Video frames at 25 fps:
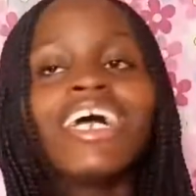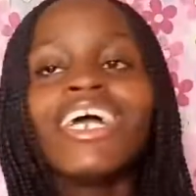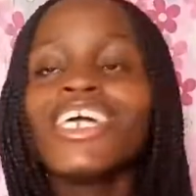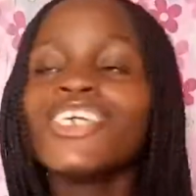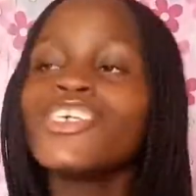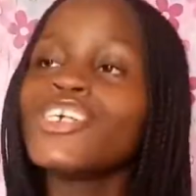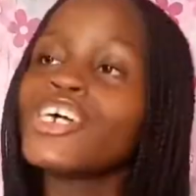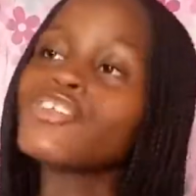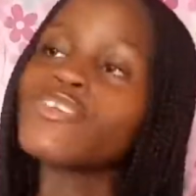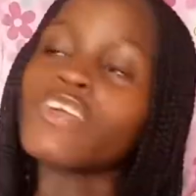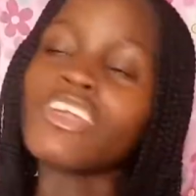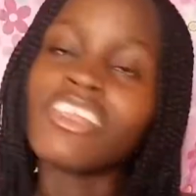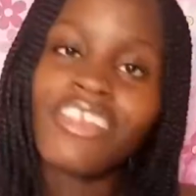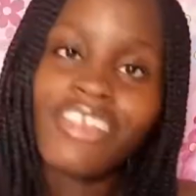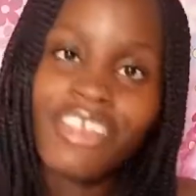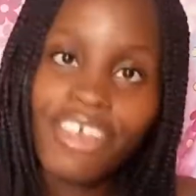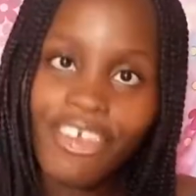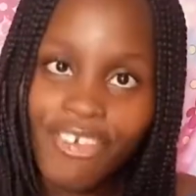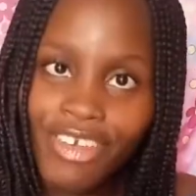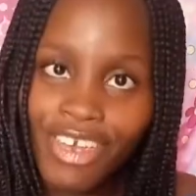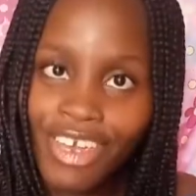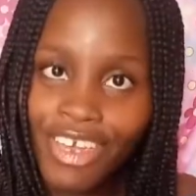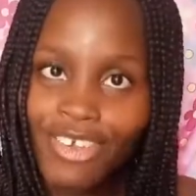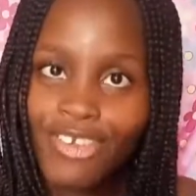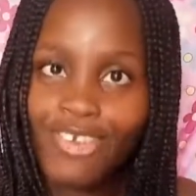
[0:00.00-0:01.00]
you're 23,
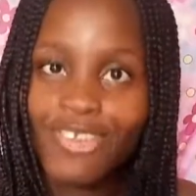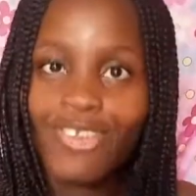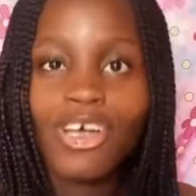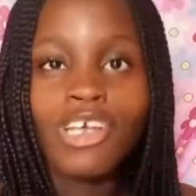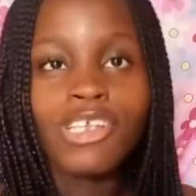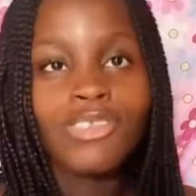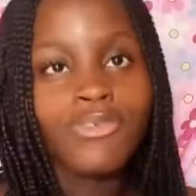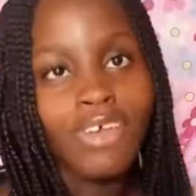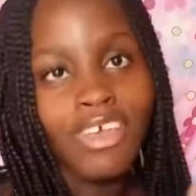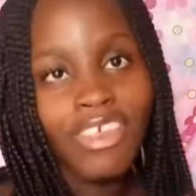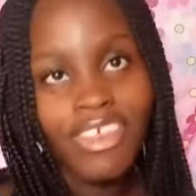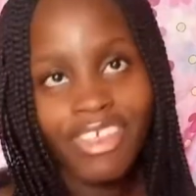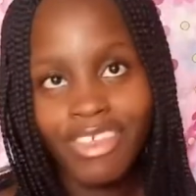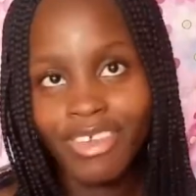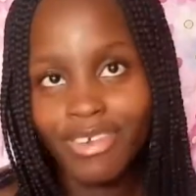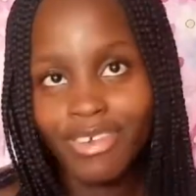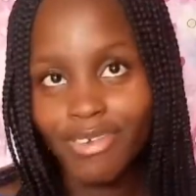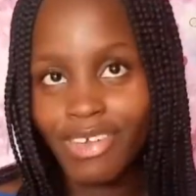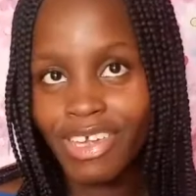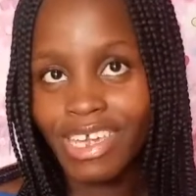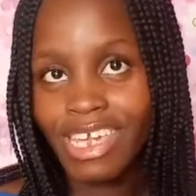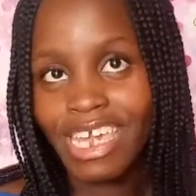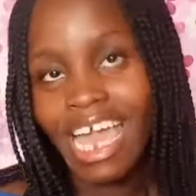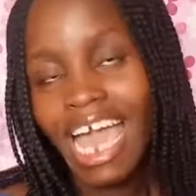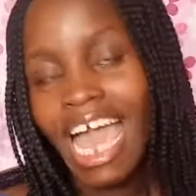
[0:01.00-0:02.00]
you turn 23,
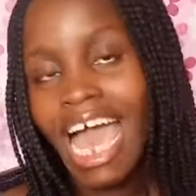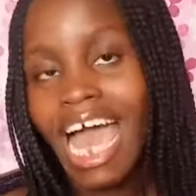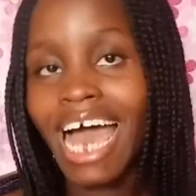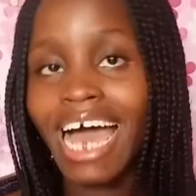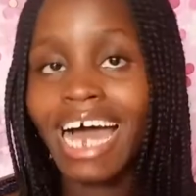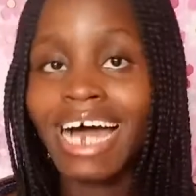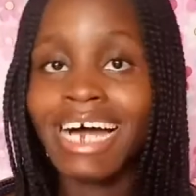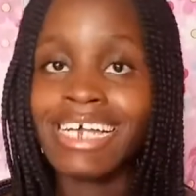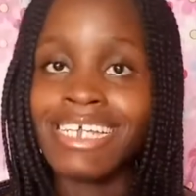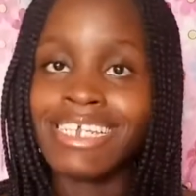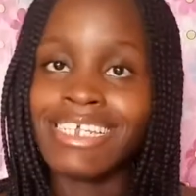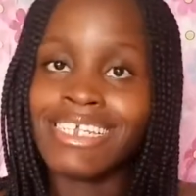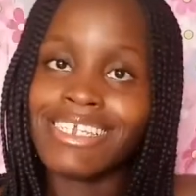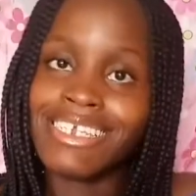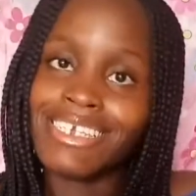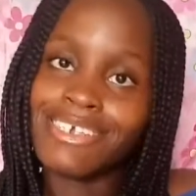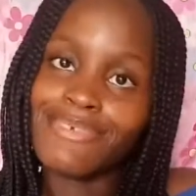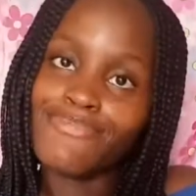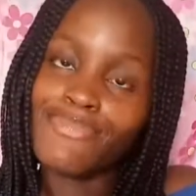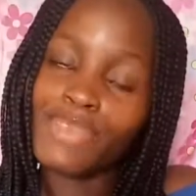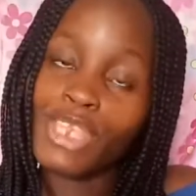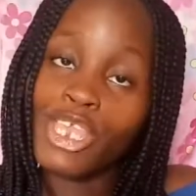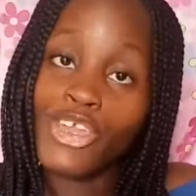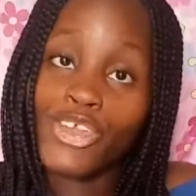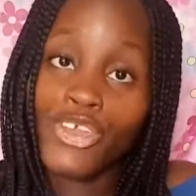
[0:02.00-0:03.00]

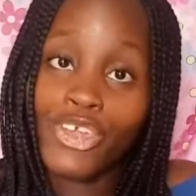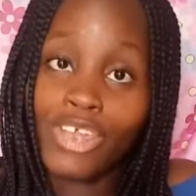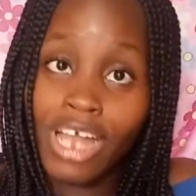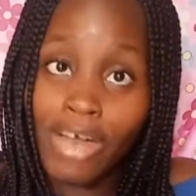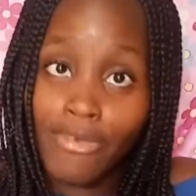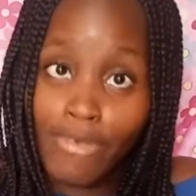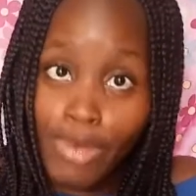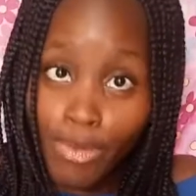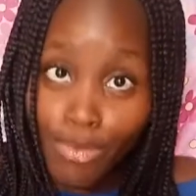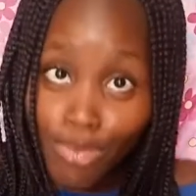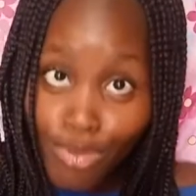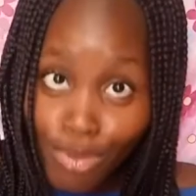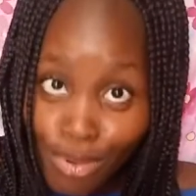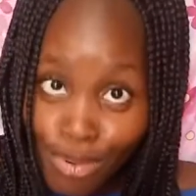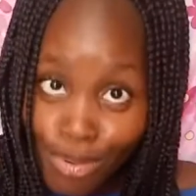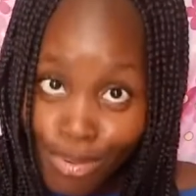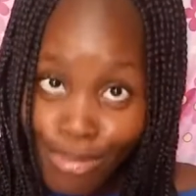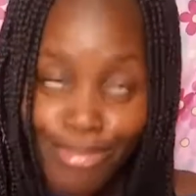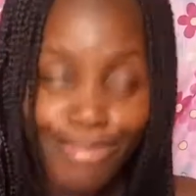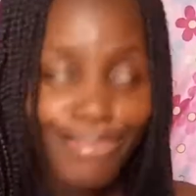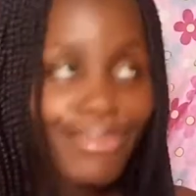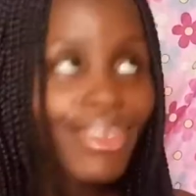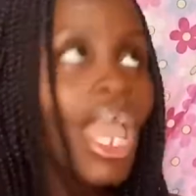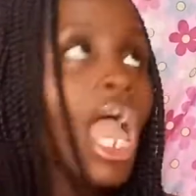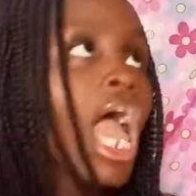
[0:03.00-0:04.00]
and you don't have a
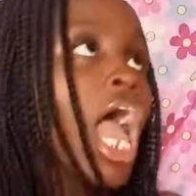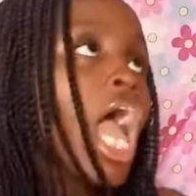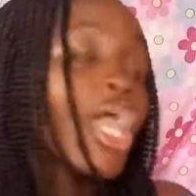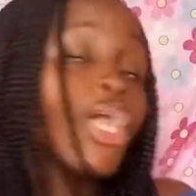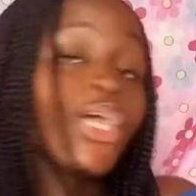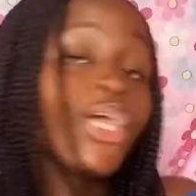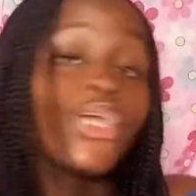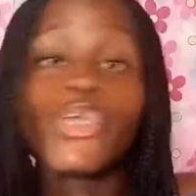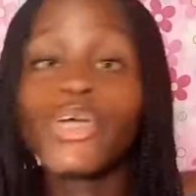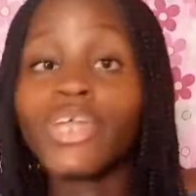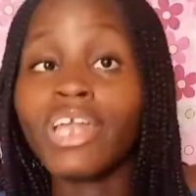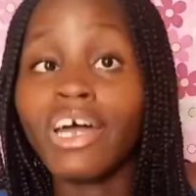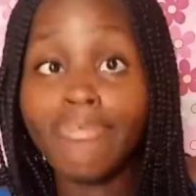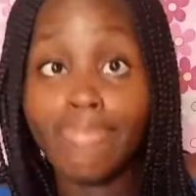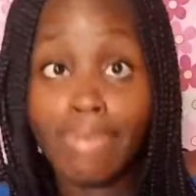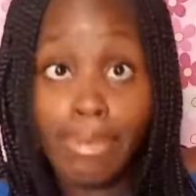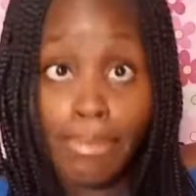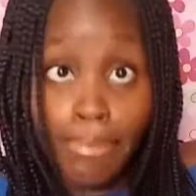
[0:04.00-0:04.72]
boo. You don't have a